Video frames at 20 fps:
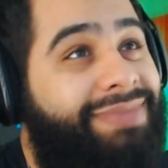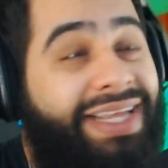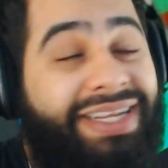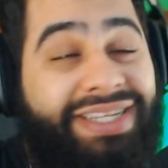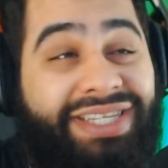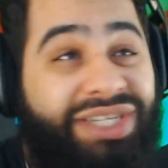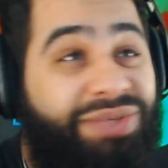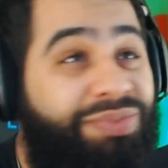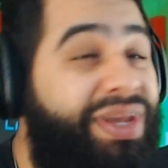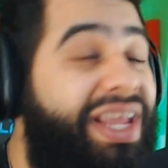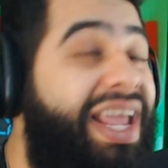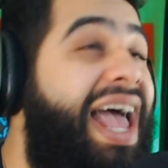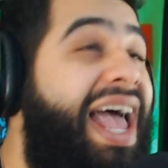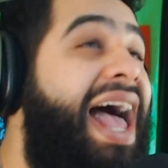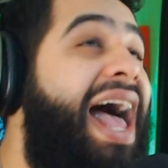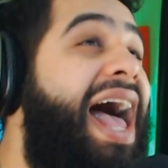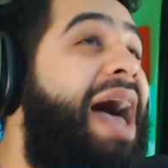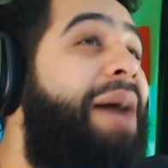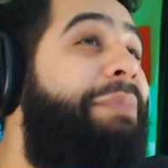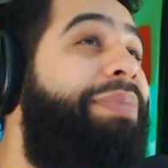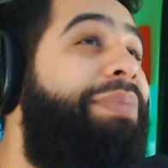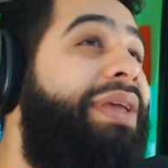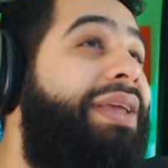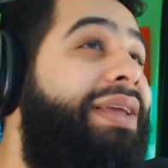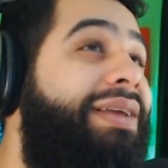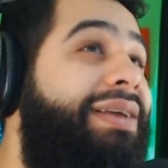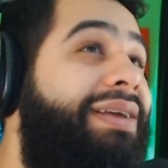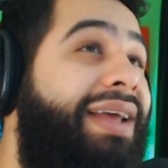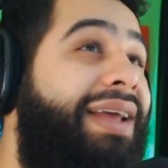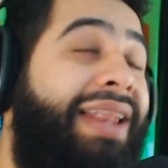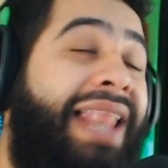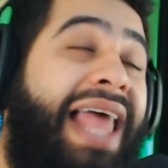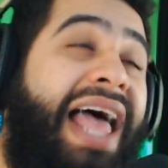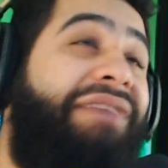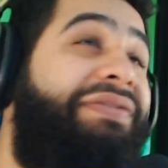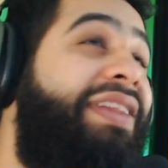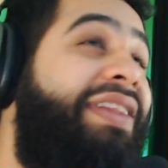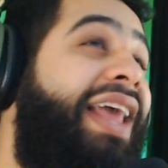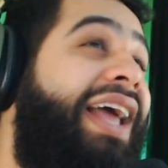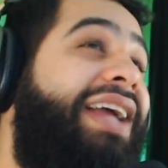and just be happy and
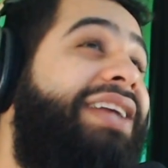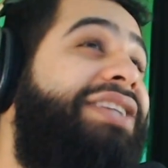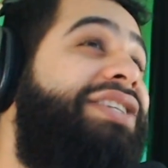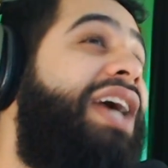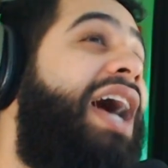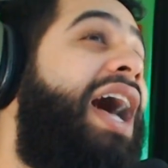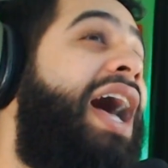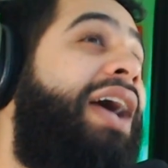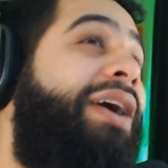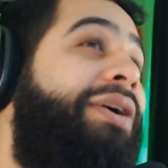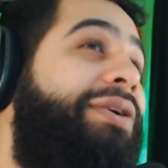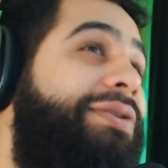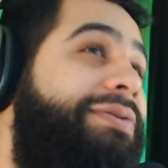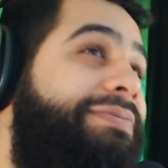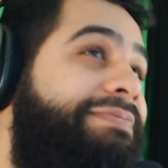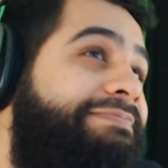laughing like a child.